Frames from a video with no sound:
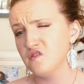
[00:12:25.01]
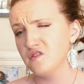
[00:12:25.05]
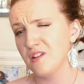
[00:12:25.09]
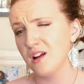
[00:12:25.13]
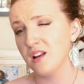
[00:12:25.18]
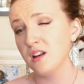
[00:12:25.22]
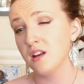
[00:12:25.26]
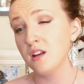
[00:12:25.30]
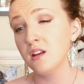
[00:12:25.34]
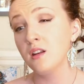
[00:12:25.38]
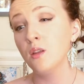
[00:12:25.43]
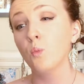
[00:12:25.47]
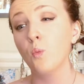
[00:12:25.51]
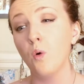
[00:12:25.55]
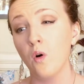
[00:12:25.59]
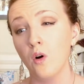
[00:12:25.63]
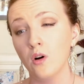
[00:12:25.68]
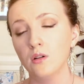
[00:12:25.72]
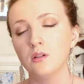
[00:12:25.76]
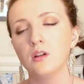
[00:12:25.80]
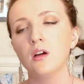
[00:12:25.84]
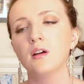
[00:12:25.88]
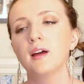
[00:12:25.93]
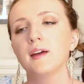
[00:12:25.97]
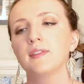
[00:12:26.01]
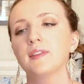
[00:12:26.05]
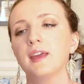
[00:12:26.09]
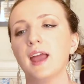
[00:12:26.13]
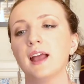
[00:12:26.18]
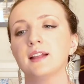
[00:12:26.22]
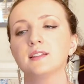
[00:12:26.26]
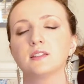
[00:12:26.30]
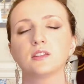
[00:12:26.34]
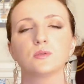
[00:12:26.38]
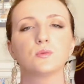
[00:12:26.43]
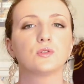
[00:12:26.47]
at the
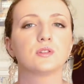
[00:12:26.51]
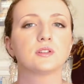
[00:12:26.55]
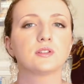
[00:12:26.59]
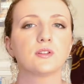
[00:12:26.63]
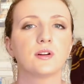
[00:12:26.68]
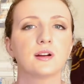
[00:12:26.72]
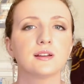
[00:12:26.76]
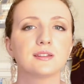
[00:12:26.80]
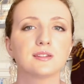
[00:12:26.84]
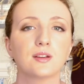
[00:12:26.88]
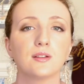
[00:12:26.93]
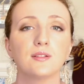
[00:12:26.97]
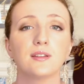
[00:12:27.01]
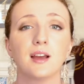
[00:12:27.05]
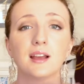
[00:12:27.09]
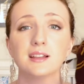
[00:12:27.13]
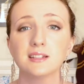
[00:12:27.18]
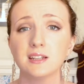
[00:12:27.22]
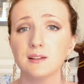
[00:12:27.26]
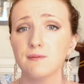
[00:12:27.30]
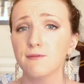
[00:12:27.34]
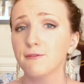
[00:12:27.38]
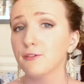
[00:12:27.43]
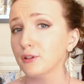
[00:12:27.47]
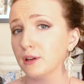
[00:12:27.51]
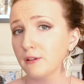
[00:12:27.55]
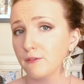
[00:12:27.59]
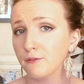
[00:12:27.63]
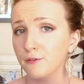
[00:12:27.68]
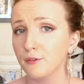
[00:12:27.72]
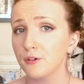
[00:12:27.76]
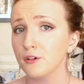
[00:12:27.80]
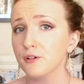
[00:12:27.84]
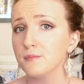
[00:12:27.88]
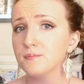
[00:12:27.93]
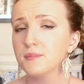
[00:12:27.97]
end of the war, sorry, so
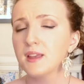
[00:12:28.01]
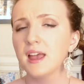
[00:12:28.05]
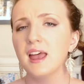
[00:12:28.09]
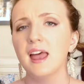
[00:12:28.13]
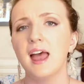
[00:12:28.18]
1944,